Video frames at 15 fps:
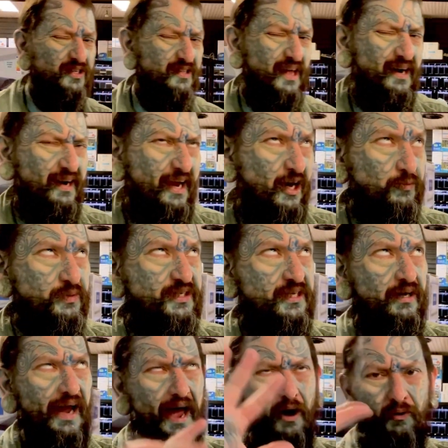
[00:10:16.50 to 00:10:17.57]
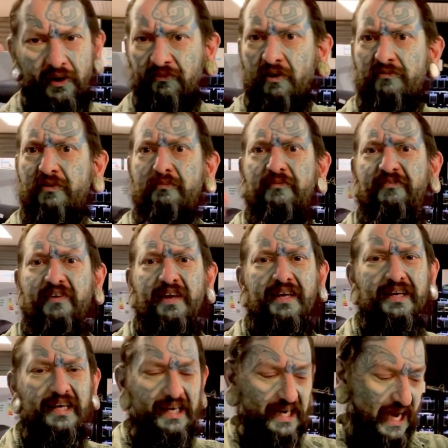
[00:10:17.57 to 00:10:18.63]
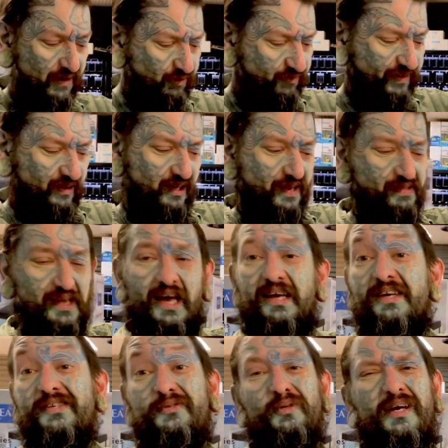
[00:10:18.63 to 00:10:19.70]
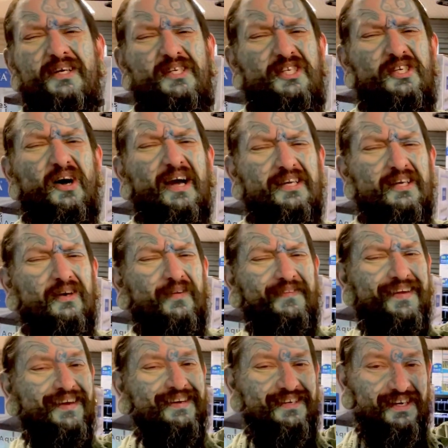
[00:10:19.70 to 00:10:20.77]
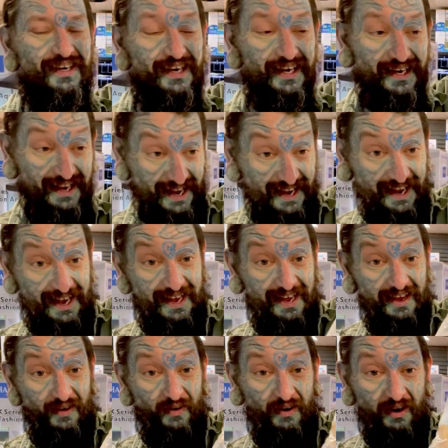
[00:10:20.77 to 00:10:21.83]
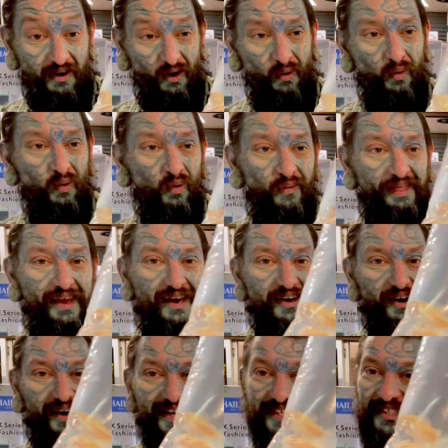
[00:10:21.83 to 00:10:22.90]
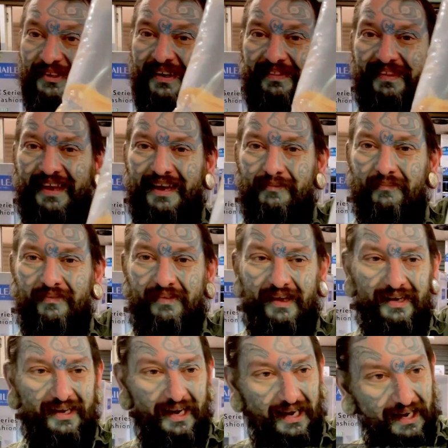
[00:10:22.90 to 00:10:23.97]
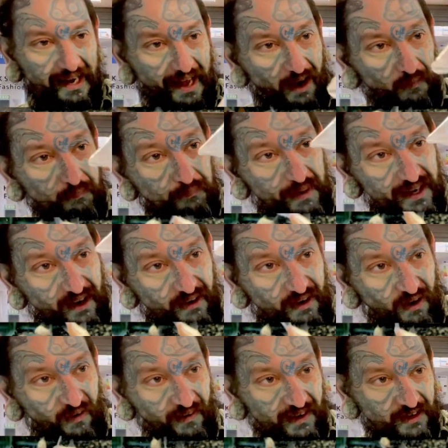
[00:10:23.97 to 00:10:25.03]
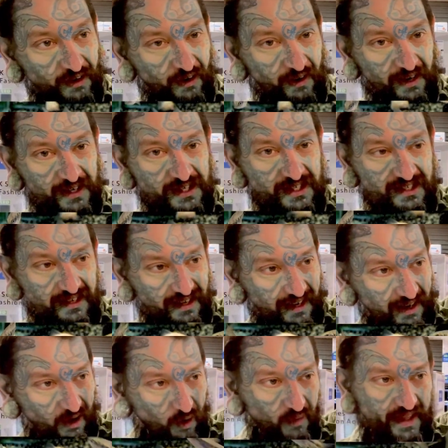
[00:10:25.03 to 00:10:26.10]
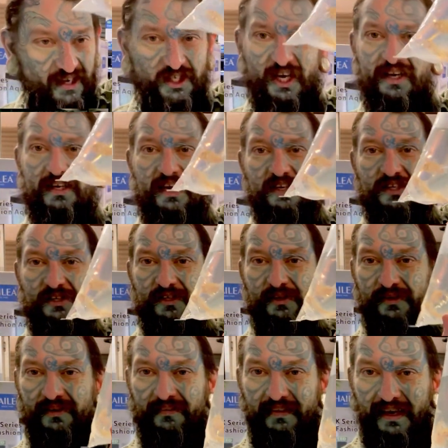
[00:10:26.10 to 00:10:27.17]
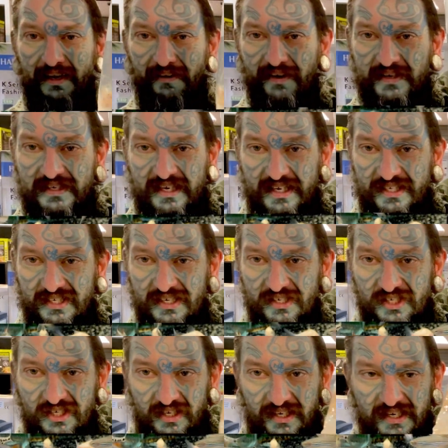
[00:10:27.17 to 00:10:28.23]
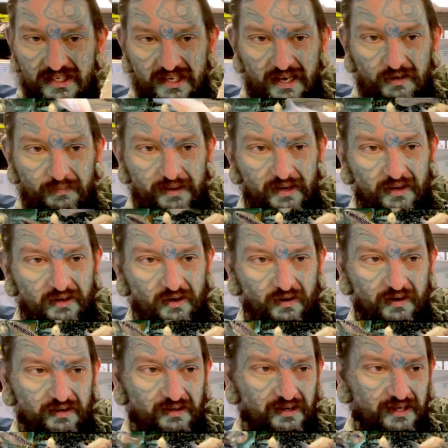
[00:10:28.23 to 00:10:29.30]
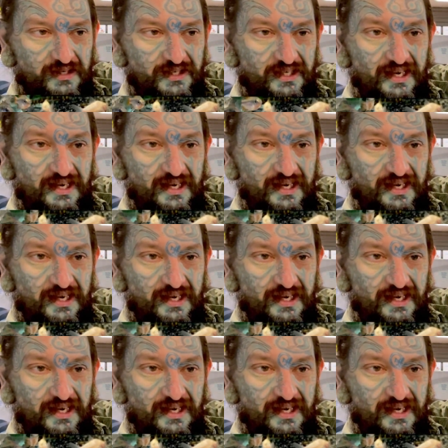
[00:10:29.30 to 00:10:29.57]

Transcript: that helps the algorithm thing, and everything like that is exciting on the internet. Oh, they're nice. Look at them. They are albino corydoras. Oh, they're chunky too. They are a decent size albino corydoras.